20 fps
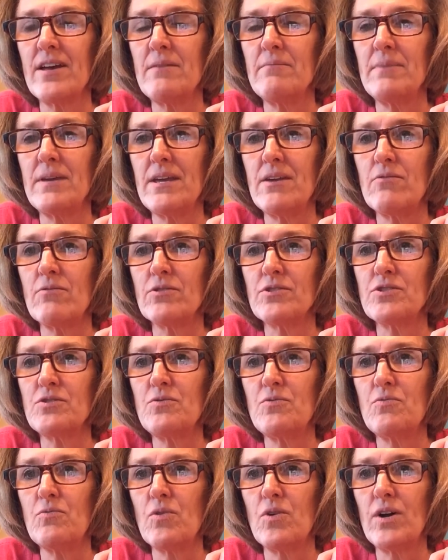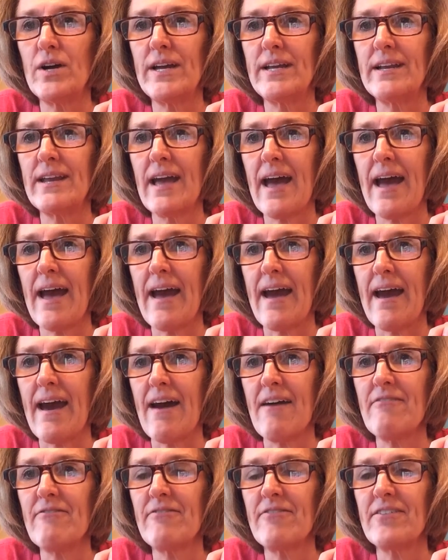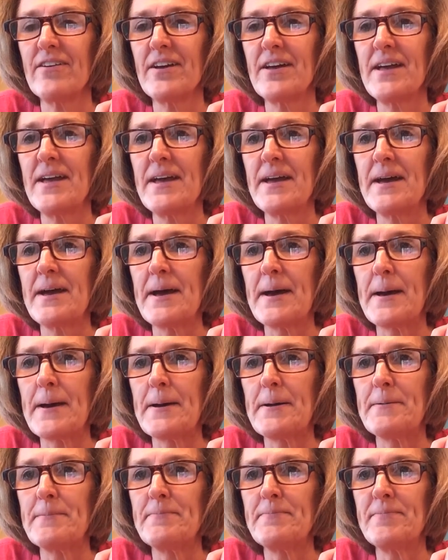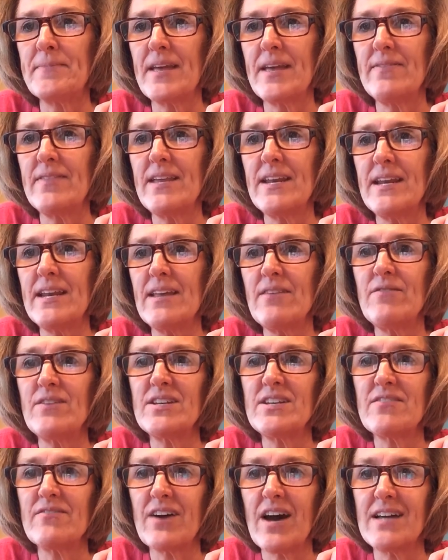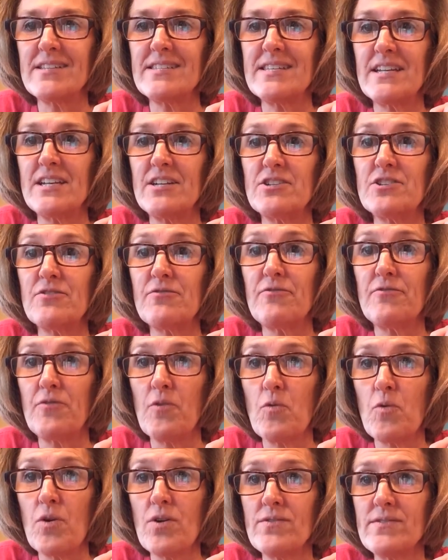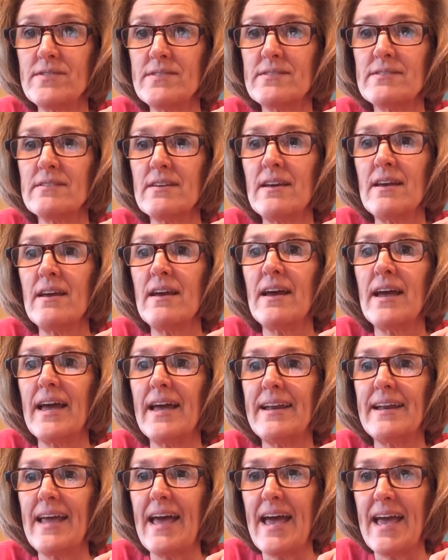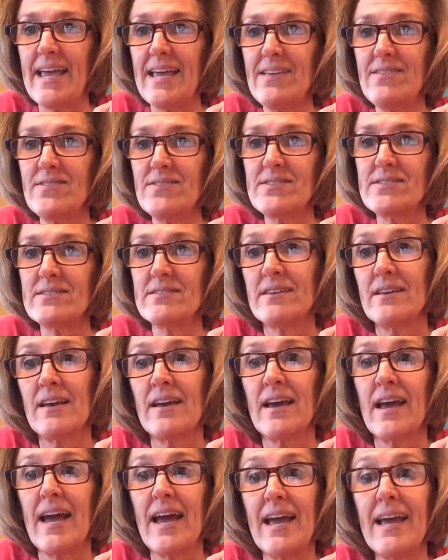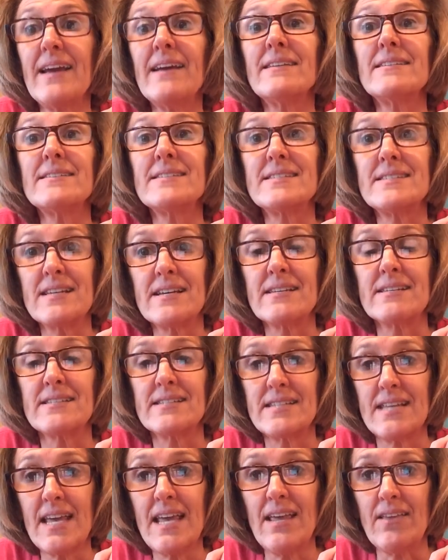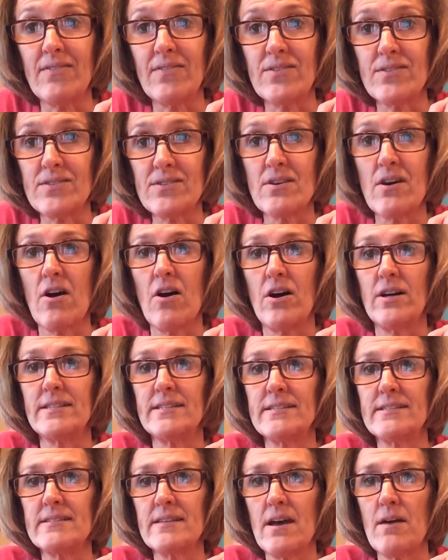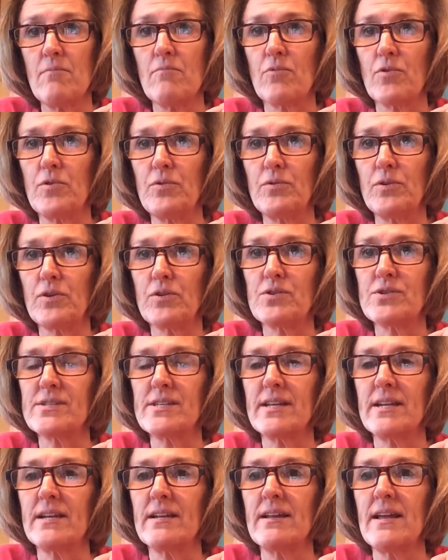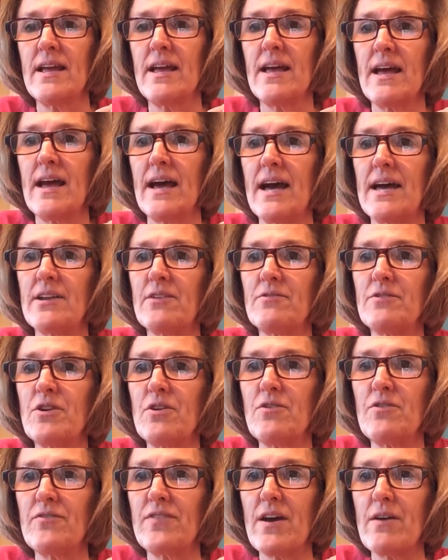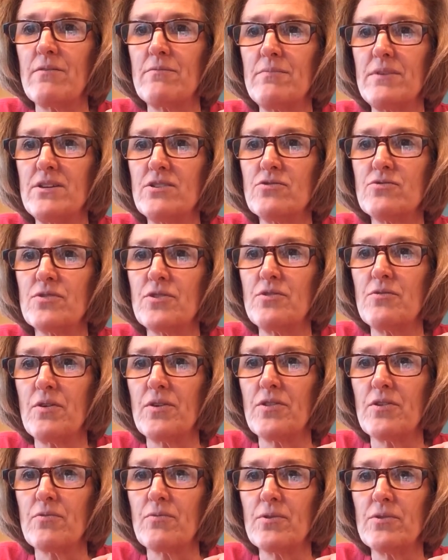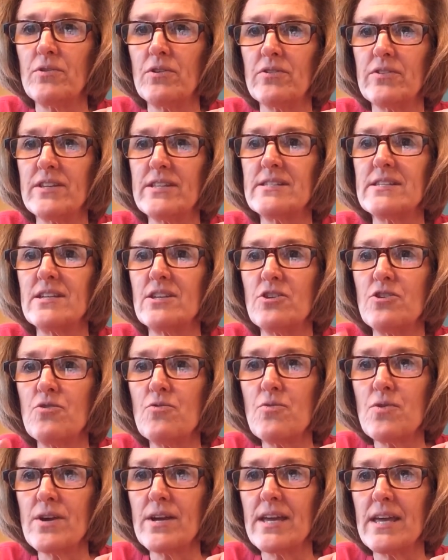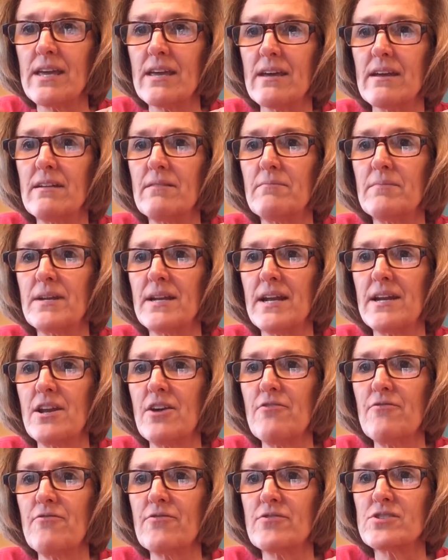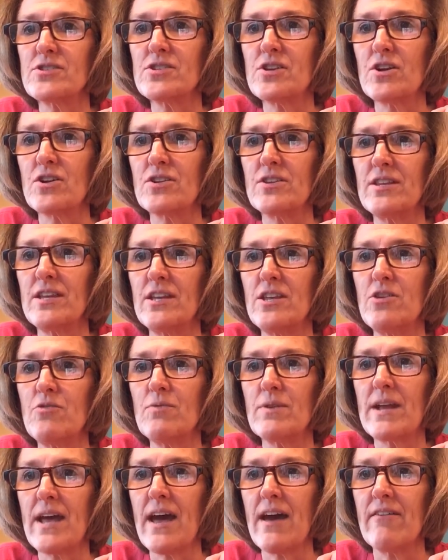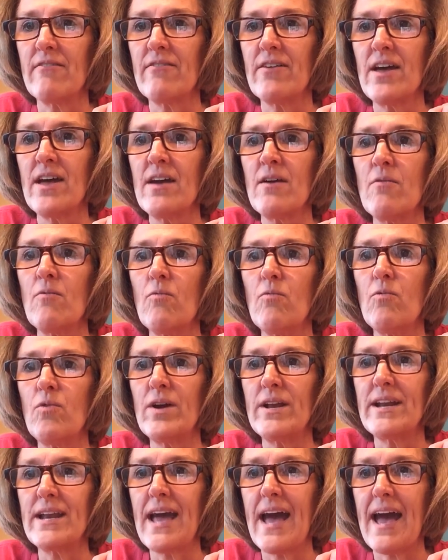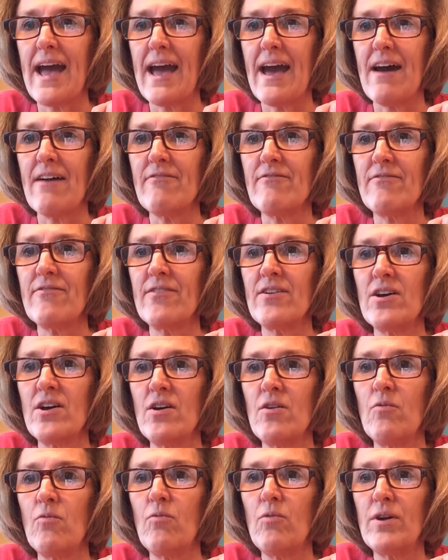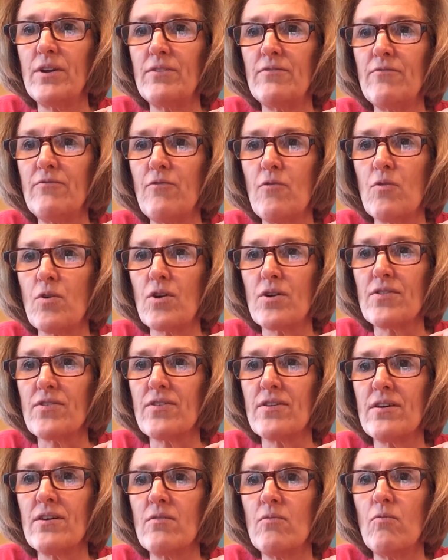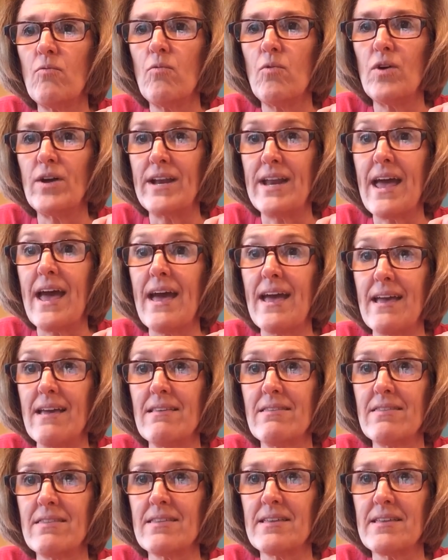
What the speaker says: be equal to 1/2. And then it even divides it into fourths and eighths and sixteenths on some rulers. And I don't know if that would be true on the ruler that's in your kit, but I know for certain that you would have 1/2, 1/4, 1/8.